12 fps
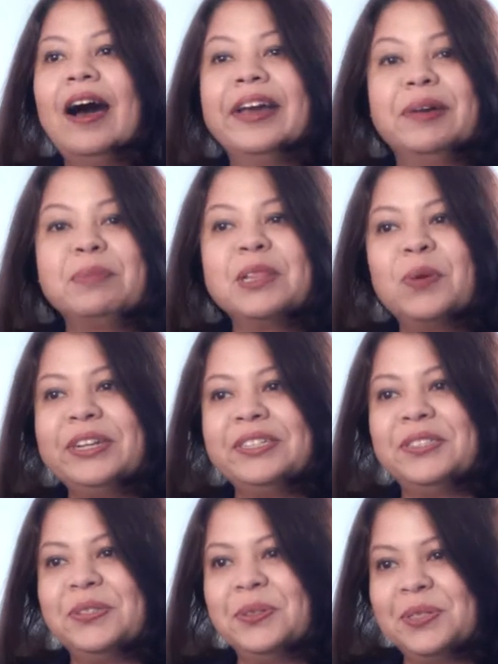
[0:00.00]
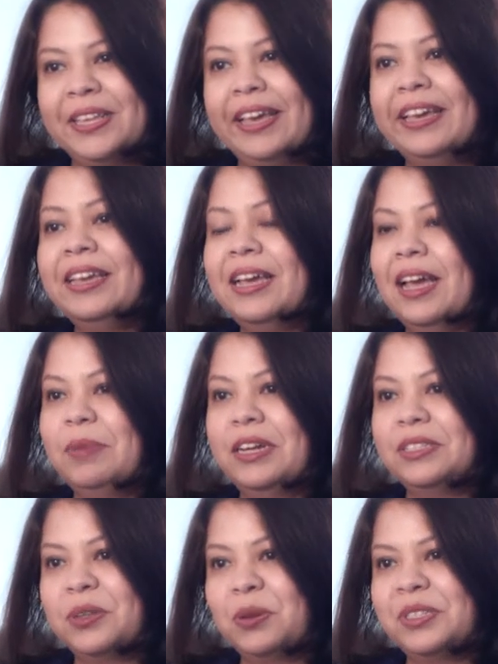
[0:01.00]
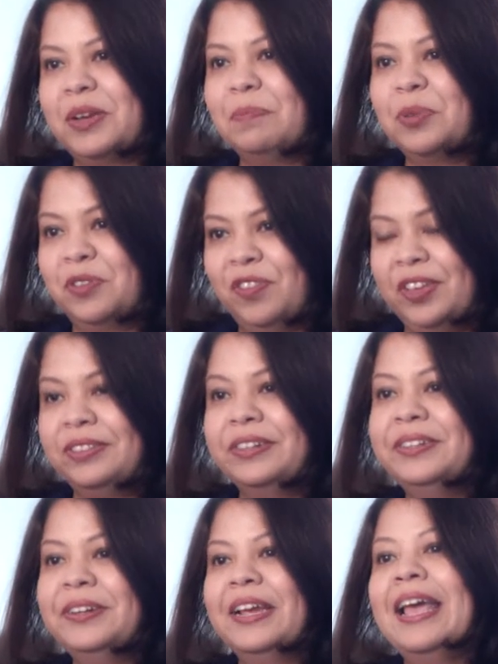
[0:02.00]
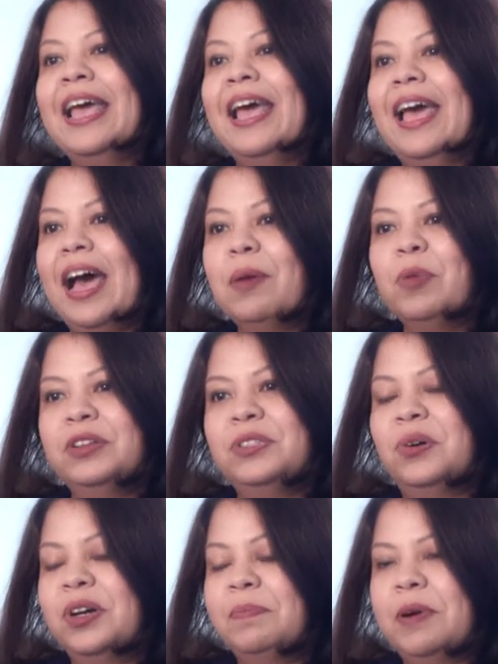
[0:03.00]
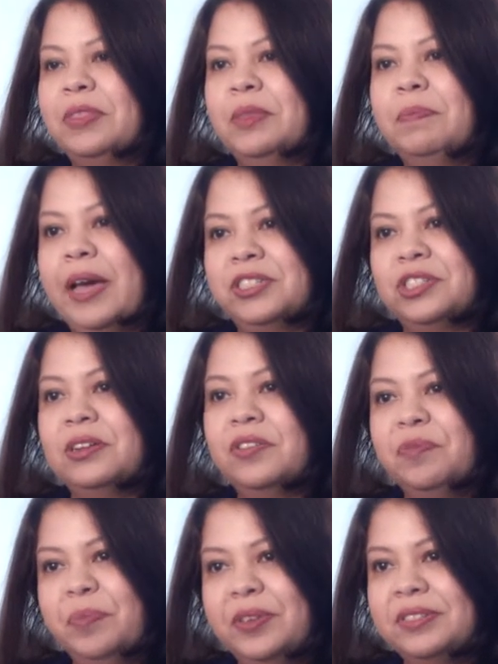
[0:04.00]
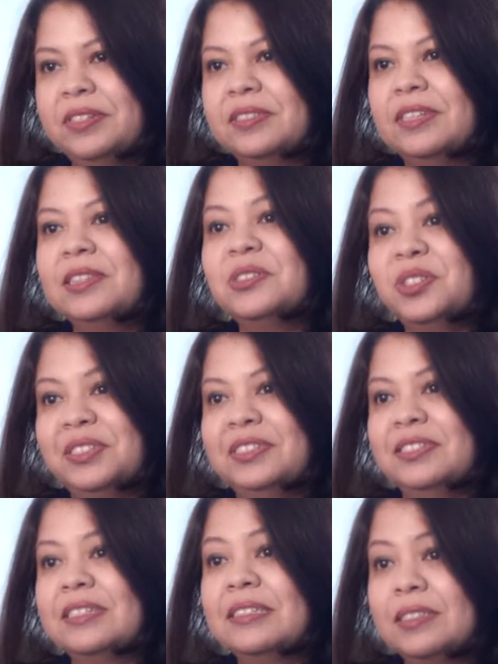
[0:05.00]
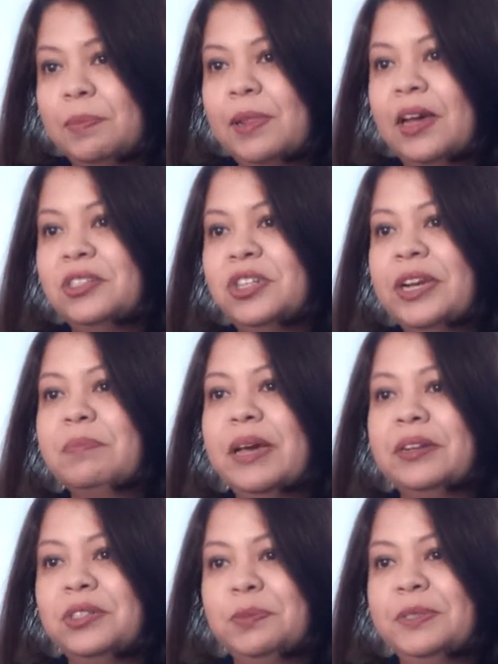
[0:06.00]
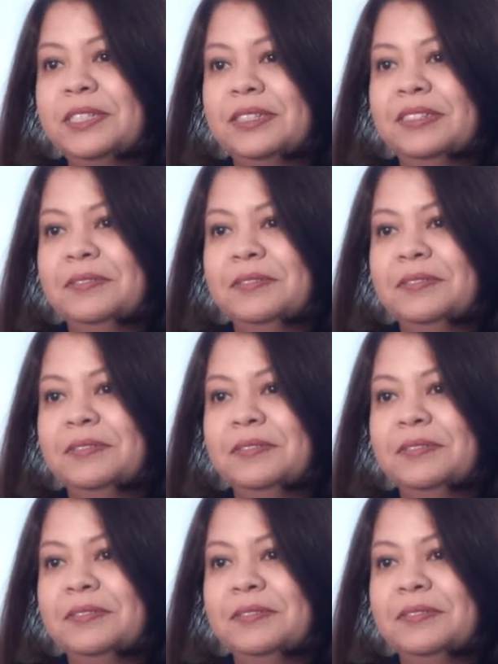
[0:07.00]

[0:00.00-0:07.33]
Hi, I'm Claudine Soosay. I'm an associate professor. I'm going to talk about the Bachelor of Business in Logistics and Supply Chain Management.